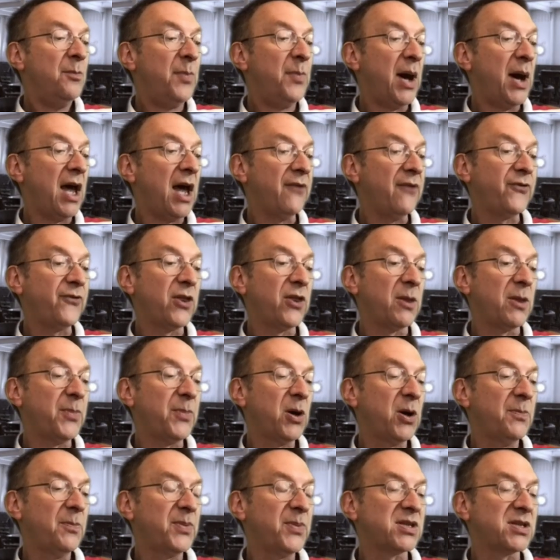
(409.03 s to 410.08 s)
but for the
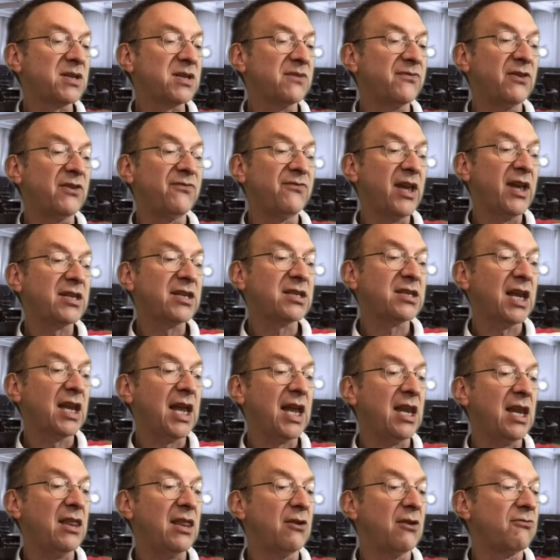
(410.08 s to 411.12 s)
purpose of
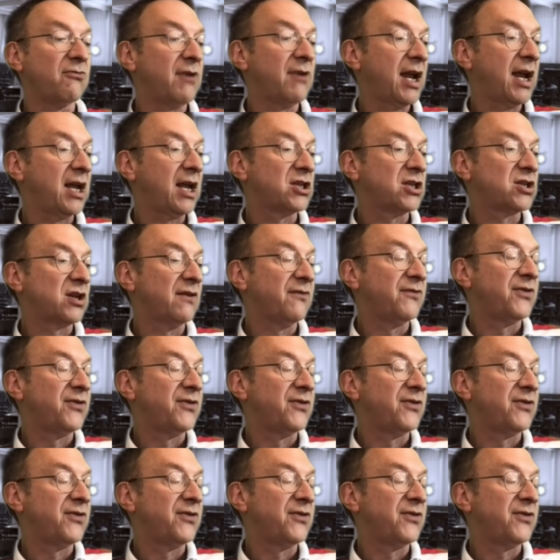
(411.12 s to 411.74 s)
investigating the wreckage